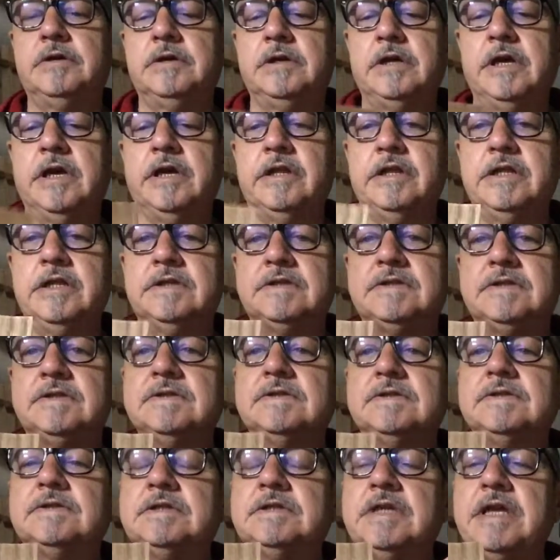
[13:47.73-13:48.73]
and this is
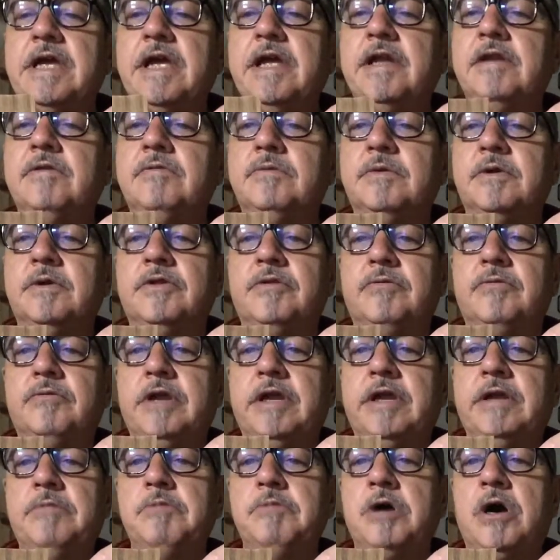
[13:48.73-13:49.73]
stained with a
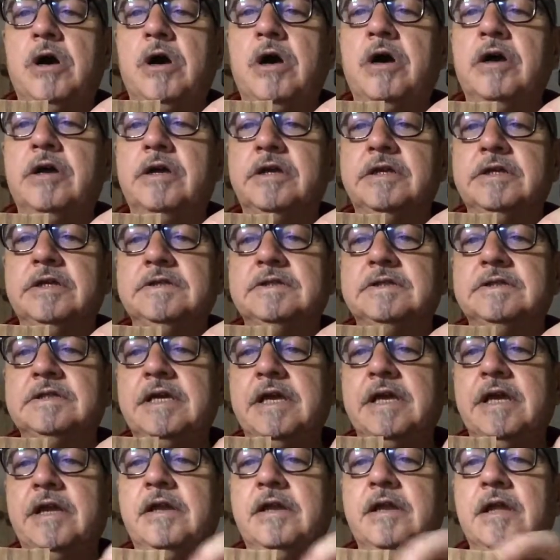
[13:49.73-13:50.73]
red mahogany
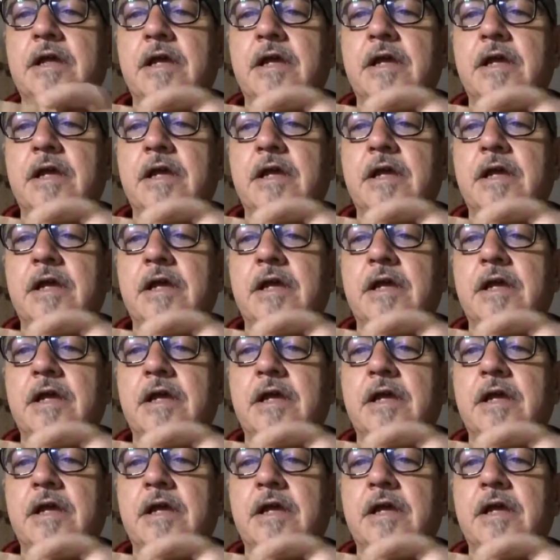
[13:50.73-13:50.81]
stain.